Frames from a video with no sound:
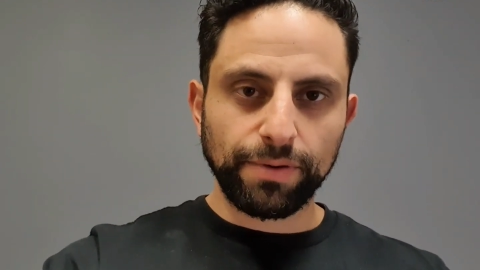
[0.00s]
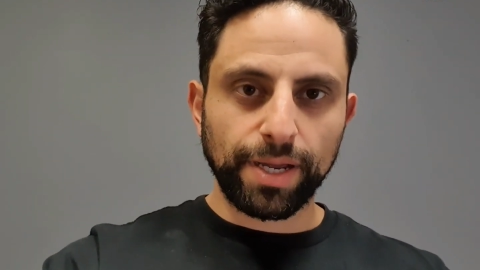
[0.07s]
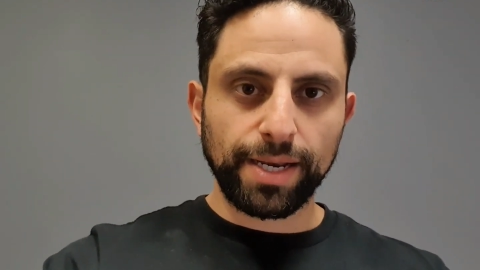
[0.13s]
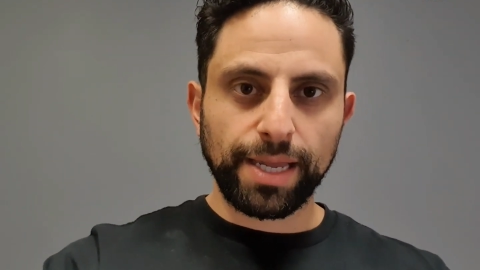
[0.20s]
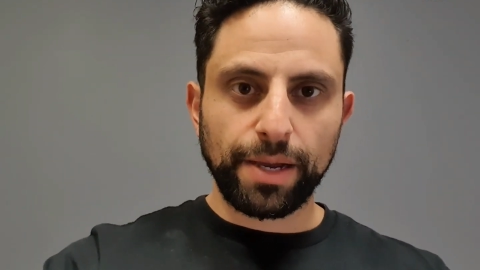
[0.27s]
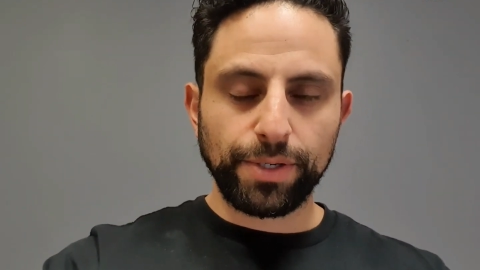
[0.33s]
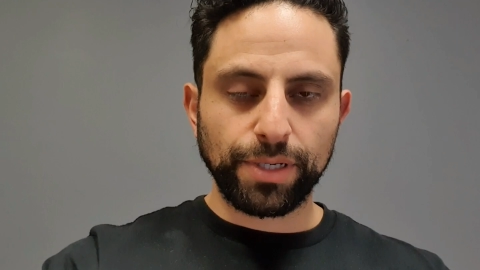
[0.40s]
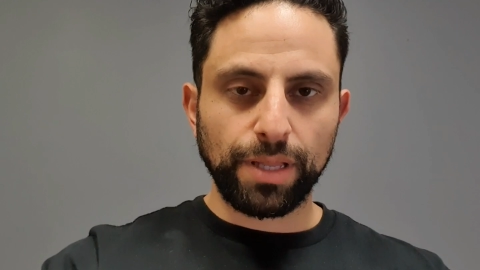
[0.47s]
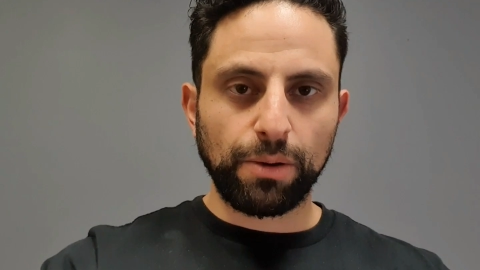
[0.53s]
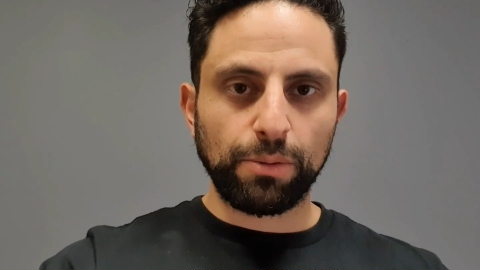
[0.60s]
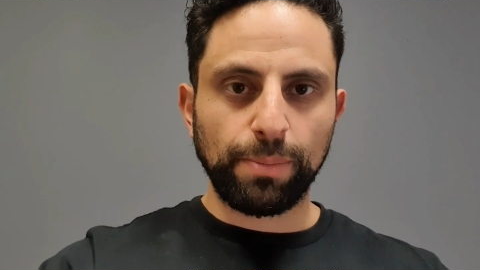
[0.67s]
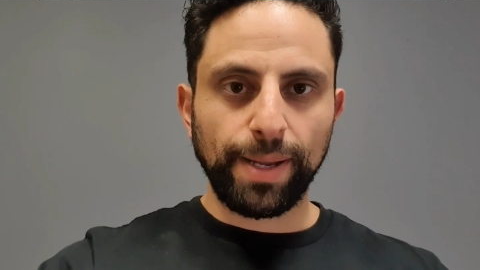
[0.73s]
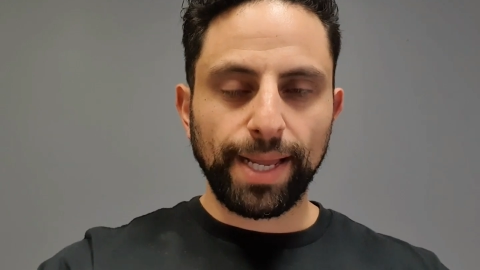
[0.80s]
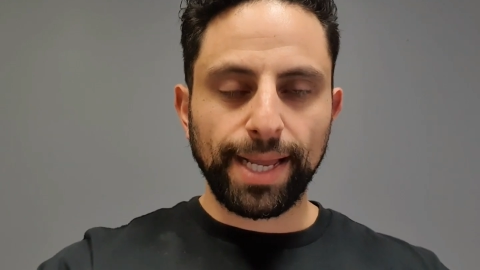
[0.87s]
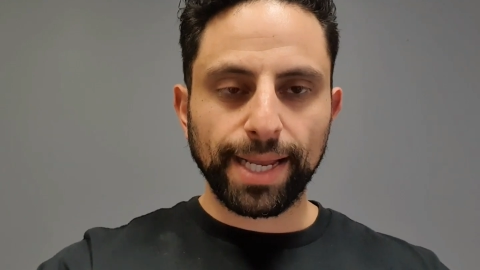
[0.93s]
right now in your
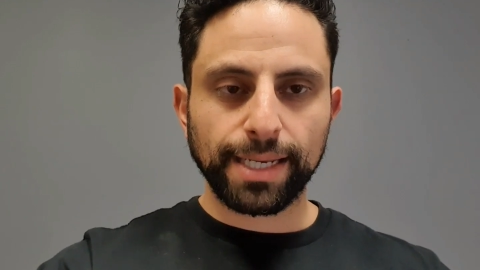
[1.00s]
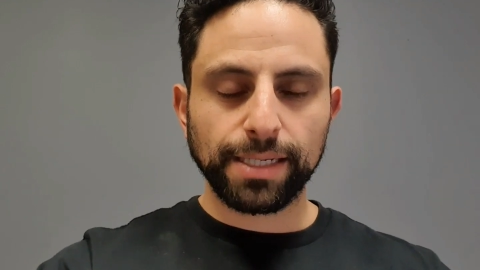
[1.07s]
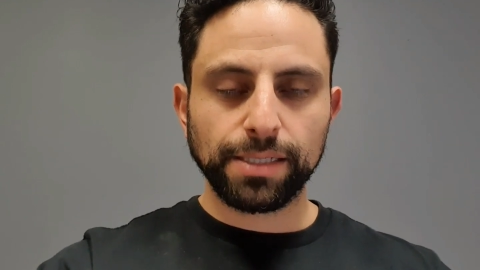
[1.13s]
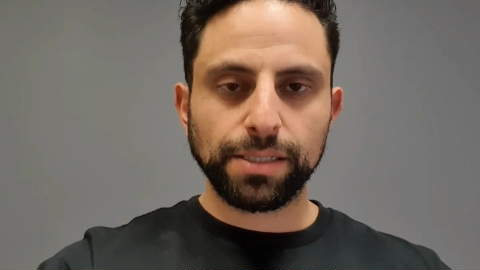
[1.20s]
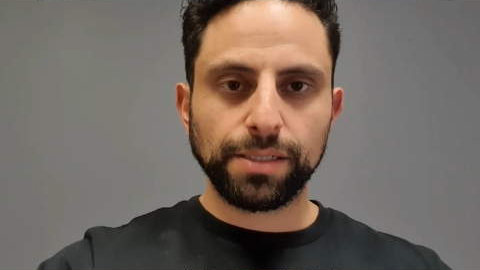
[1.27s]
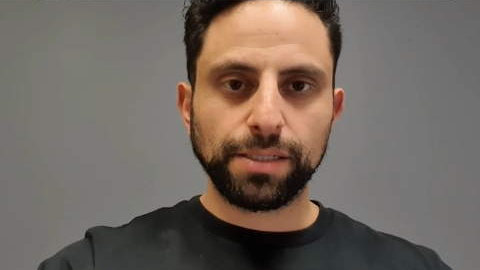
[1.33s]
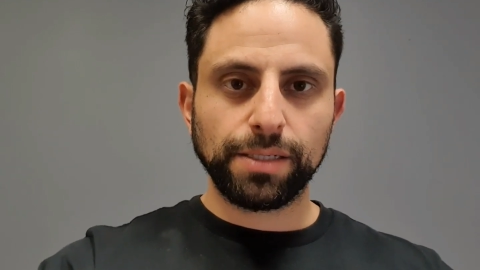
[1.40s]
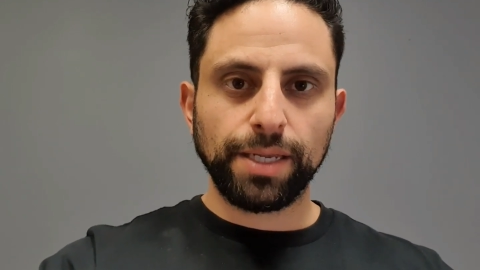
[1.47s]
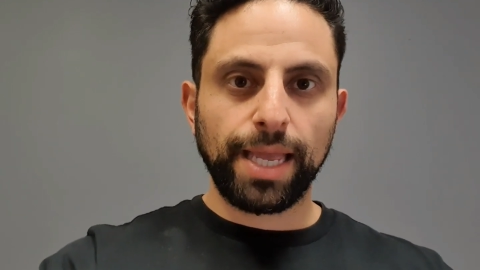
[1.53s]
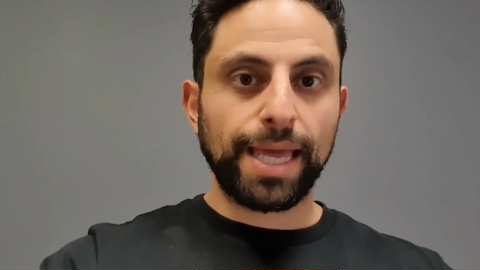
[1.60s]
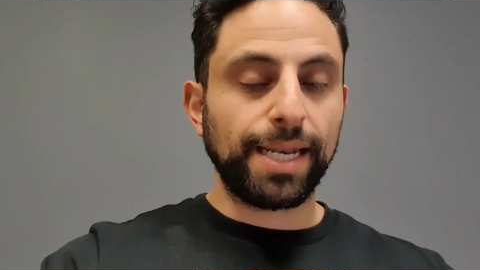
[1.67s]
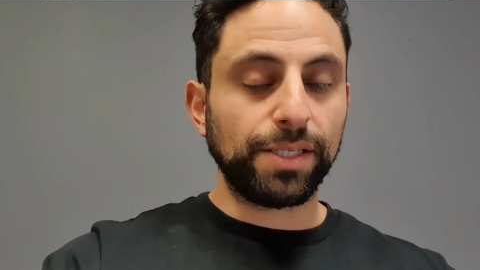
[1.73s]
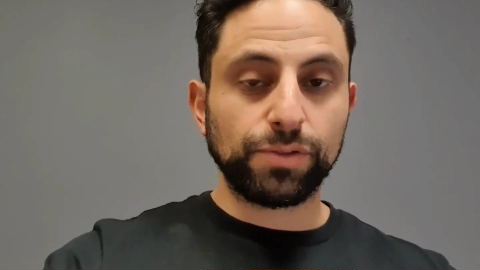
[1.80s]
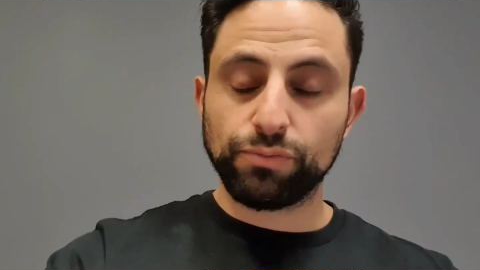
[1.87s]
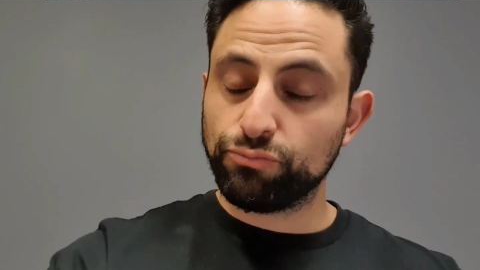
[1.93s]
lower back
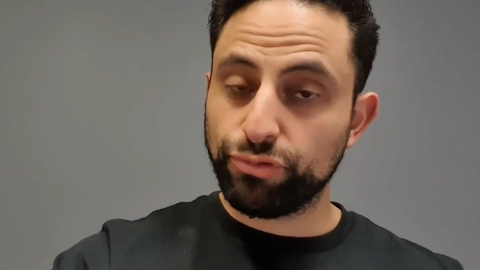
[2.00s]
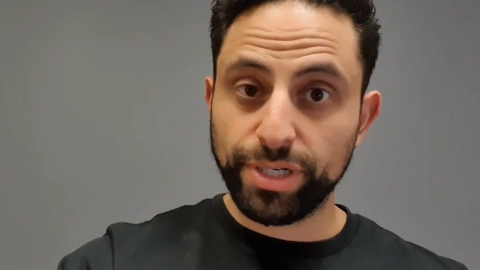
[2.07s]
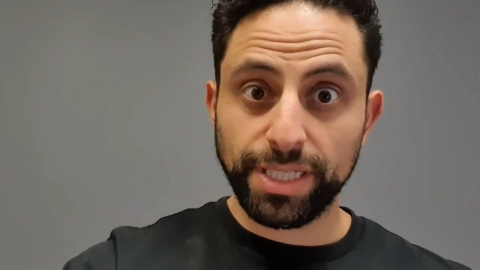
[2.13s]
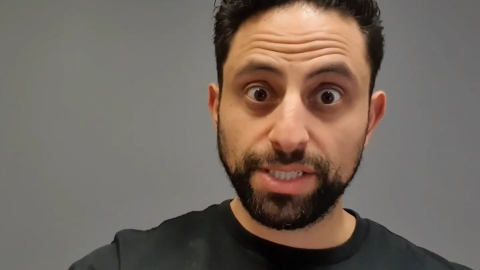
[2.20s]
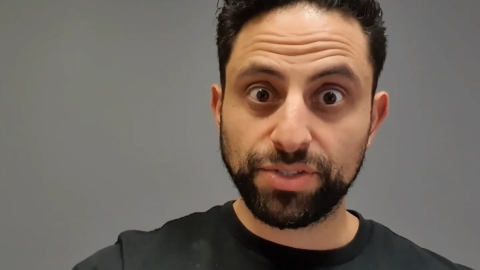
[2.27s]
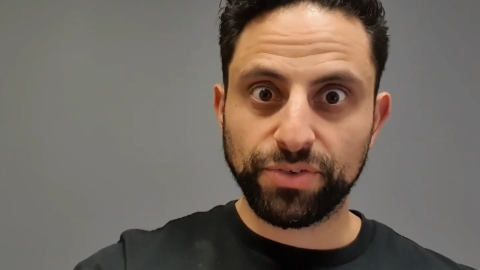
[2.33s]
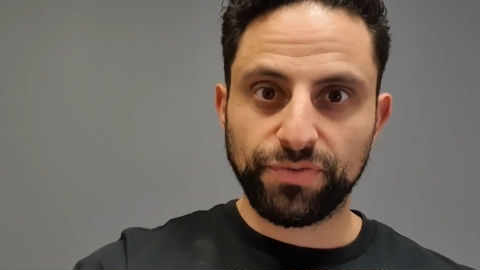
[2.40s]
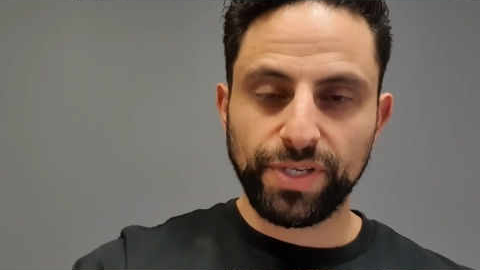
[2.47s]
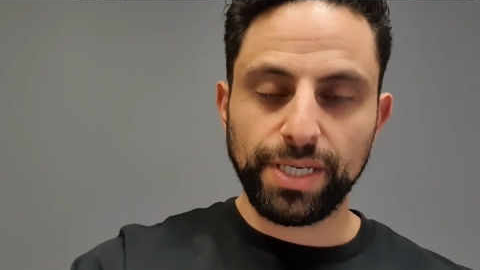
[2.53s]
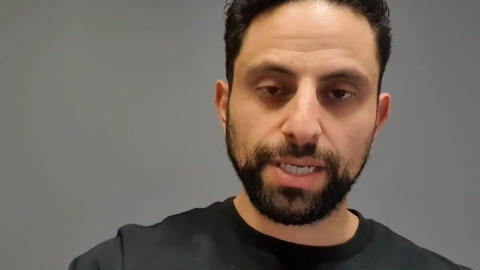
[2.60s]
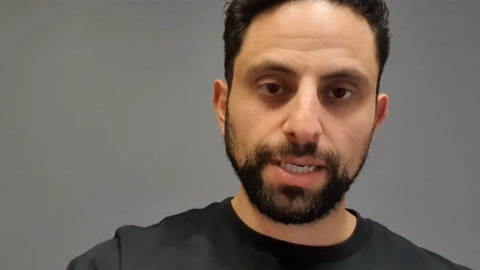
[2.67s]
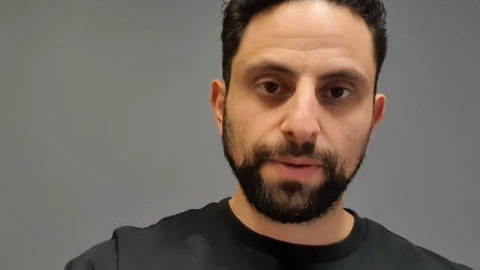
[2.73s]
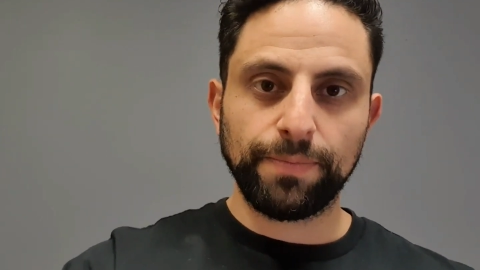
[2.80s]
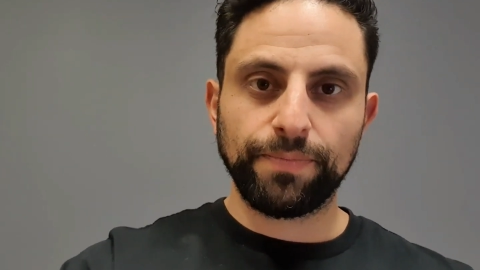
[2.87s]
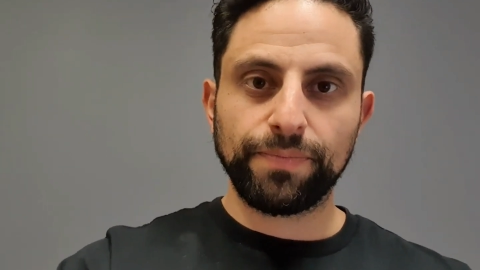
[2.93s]
and it's really
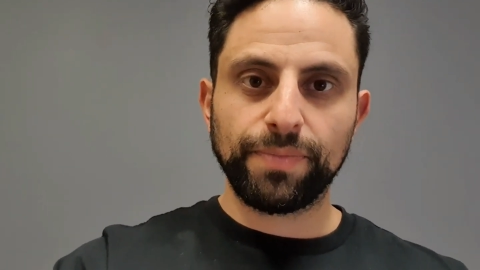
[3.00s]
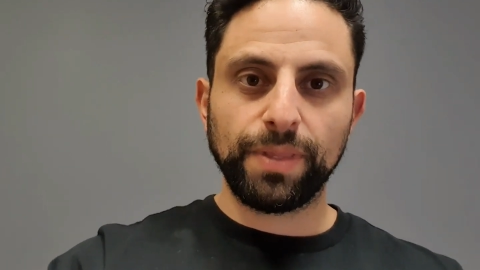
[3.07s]
severe,